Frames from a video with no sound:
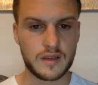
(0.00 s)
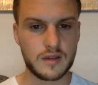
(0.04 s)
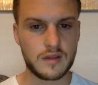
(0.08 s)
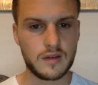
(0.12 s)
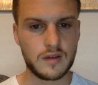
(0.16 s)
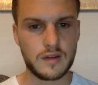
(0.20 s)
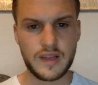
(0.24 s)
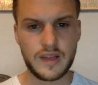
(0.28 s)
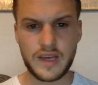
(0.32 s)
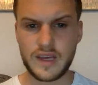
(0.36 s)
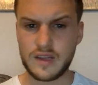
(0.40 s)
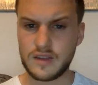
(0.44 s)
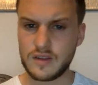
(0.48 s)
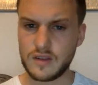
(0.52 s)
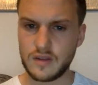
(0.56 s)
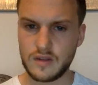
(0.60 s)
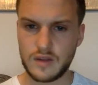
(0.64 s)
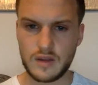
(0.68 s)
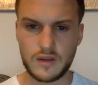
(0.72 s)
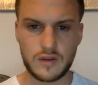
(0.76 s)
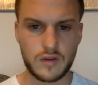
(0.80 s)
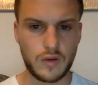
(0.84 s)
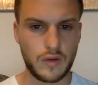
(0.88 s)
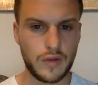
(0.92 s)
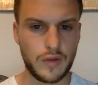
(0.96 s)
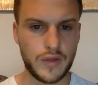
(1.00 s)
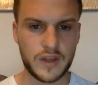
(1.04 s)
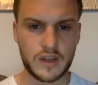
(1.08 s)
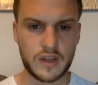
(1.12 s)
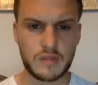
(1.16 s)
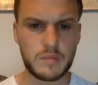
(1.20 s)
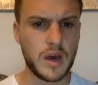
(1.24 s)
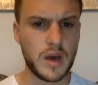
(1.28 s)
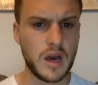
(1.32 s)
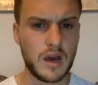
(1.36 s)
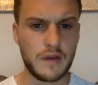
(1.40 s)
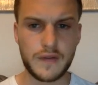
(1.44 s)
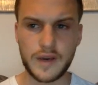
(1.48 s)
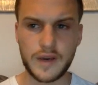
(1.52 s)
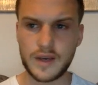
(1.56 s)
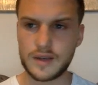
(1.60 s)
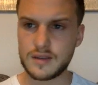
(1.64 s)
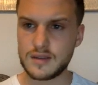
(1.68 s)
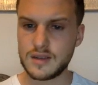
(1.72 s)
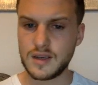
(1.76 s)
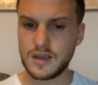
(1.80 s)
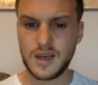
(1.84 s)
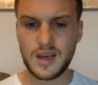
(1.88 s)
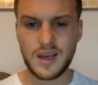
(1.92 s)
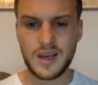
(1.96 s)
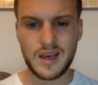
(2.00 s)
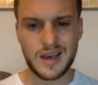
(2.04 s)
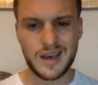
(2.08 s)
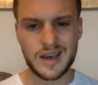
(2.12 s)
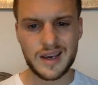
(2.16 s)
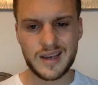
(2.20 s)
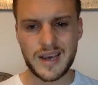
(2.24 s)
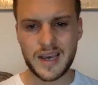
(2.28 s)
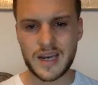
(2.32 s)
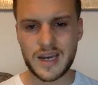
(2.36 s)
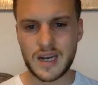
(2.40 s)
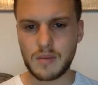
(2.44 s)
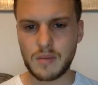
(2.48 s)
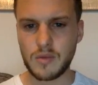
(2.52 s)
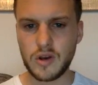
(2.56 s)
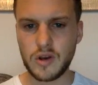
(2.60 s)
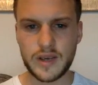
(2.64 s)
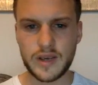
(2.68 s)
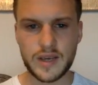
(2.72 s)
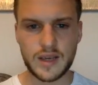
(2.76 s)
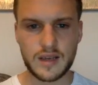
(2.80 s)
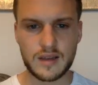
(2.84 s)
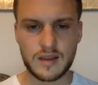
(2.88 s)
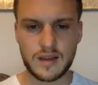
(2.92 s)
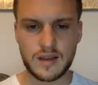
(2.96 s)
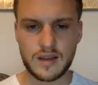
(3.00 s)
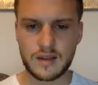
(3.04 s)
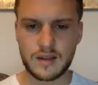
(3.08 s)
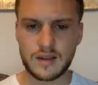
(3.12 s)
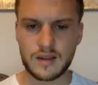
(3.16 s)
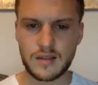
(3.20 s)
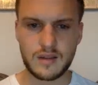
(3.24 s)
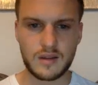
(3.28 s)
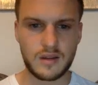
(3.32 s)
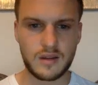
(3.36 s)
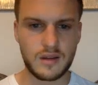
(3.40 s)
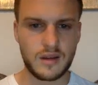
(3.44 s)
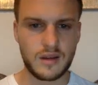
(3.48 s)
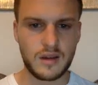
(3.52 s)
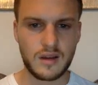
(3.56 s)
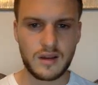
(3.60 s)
So this sort of thing is perfect. Again, I'm looking at this.